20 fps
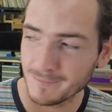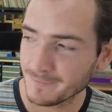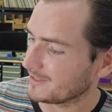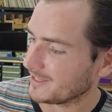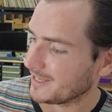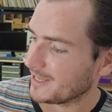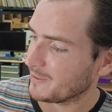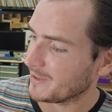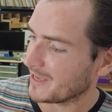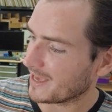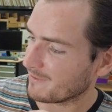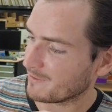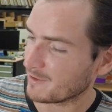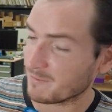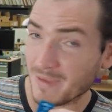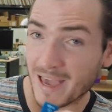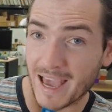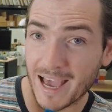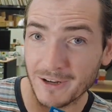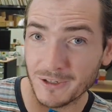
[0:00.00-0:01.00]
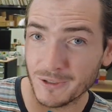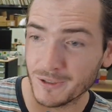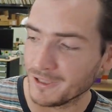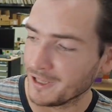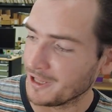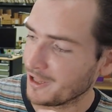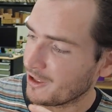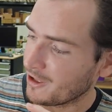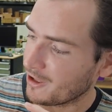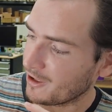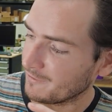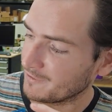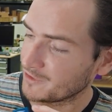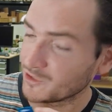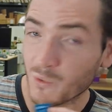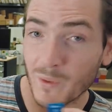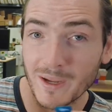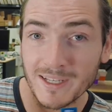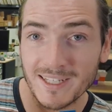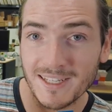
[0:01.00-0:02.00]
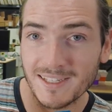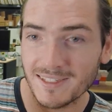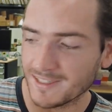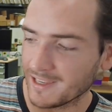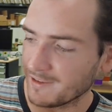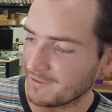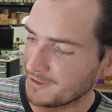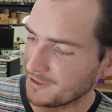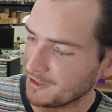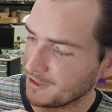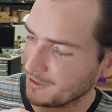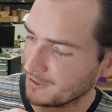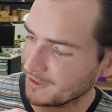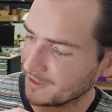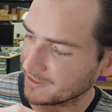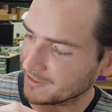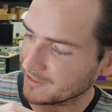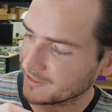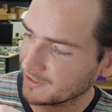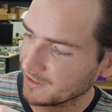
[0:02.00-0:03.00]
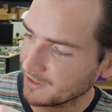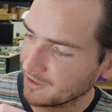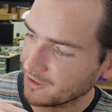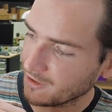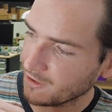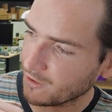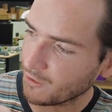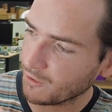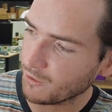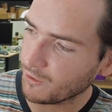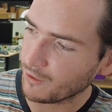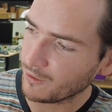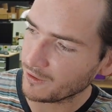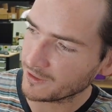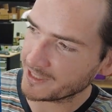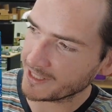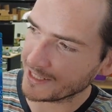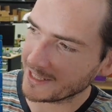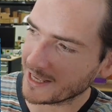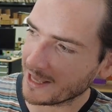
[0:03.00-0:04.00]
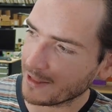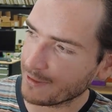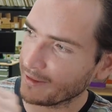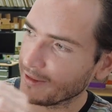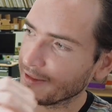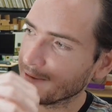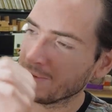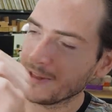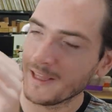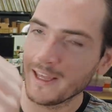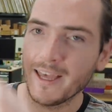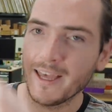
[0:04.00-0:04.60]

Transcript: So here we have a panel of 27 units all together.